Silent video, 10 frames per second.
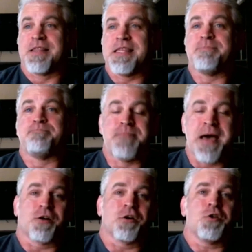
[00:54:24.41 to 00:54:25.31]
the
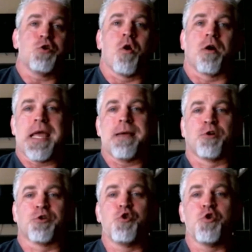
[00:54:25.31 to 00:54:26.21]
better you are
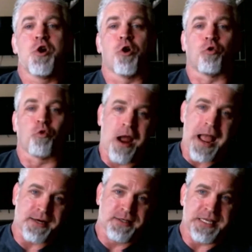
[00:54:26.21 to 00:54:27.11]
able to
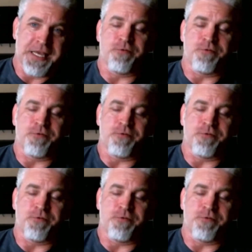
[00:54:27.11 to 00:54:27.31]
correct